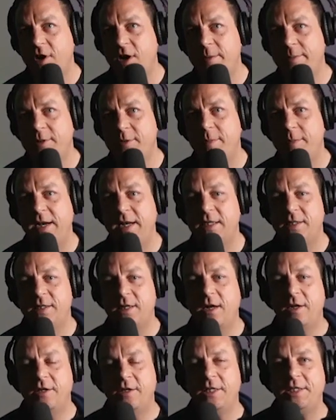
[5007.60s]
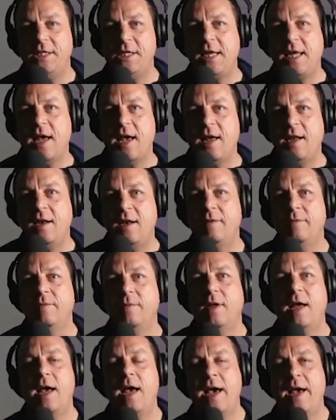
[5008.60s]
as many solos as you can
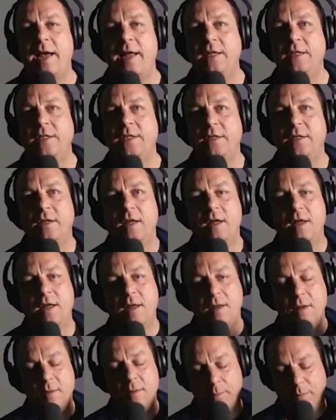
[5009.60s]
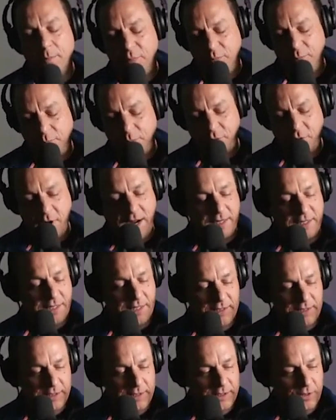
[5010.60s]
and
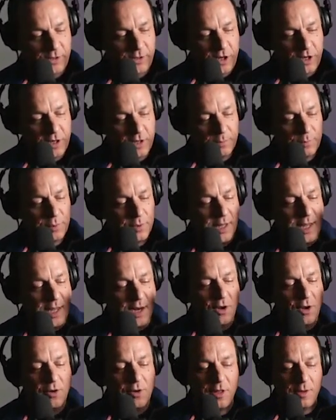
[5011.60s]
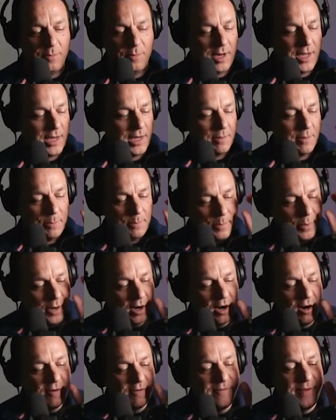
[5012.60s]
practice until you can play along them like a
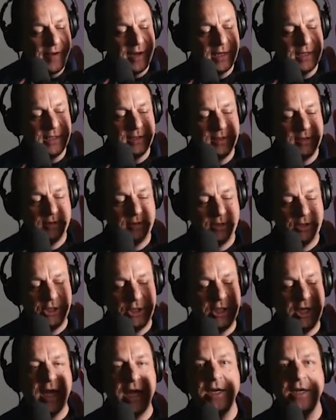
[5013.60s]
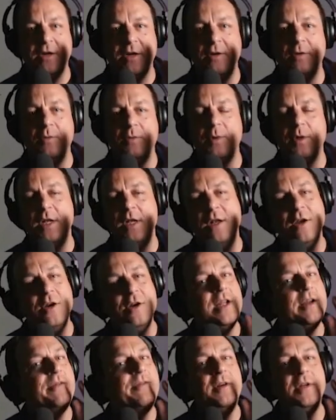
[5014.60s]
perfect shadow with no
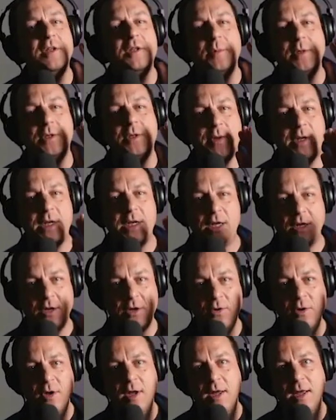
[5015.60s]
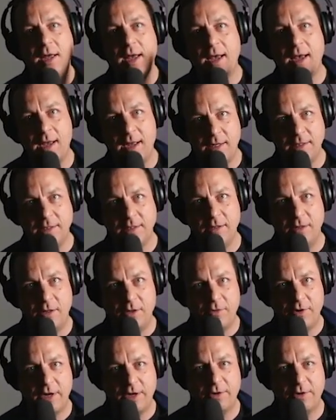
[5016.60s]
difference between you and the
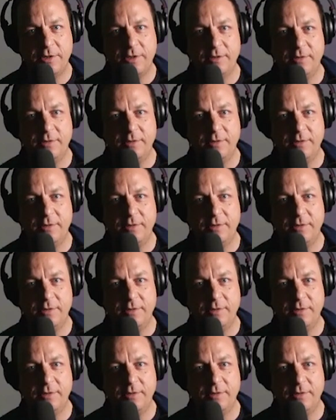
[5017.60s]
record.